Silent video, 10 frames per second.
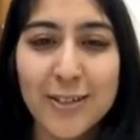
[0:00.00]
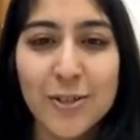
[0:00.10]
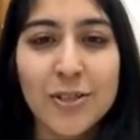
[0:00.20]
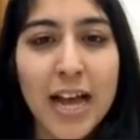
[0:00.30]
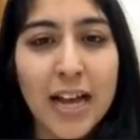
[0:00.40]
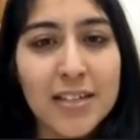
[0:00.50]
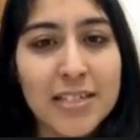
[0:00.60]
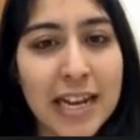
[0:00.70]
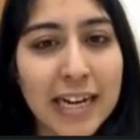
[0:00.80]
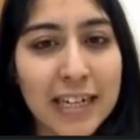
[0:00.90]
So that
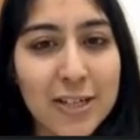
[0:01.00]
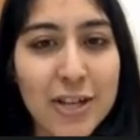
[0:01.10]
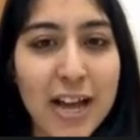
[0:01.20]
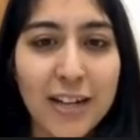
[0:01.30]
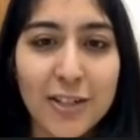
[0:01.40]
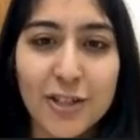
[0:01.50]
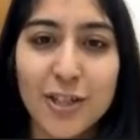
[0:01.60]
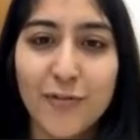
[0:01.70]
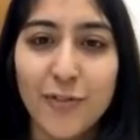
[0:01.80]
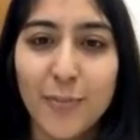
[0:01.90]
is slightly
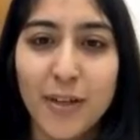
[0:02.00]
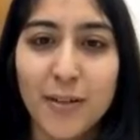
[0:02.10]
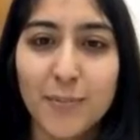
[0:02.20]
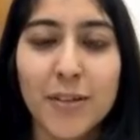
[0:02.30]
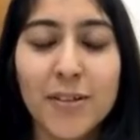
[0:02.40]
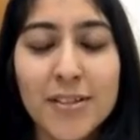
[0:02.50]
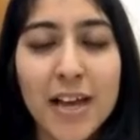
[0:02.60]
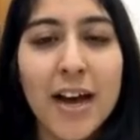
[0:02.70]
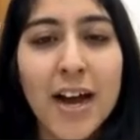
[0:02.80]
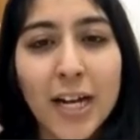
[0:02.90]
challenging for me because
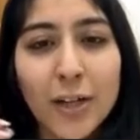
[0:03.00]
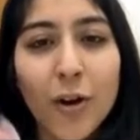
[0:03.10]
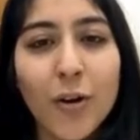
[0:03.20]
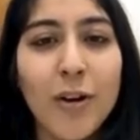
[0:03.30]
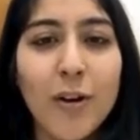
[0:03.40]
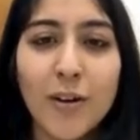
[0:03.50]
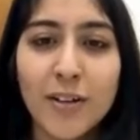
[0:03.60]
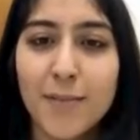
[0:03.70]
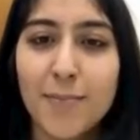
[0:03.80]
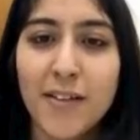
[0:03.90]
I talk a lot
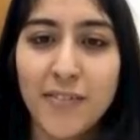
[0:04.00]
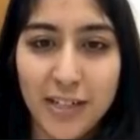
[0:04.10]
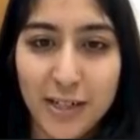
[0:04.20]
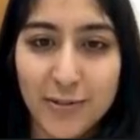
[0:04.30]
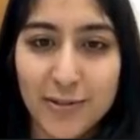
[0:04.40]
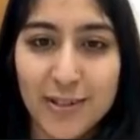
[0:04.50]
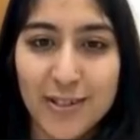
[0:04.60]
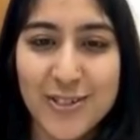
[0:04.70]
in my videos.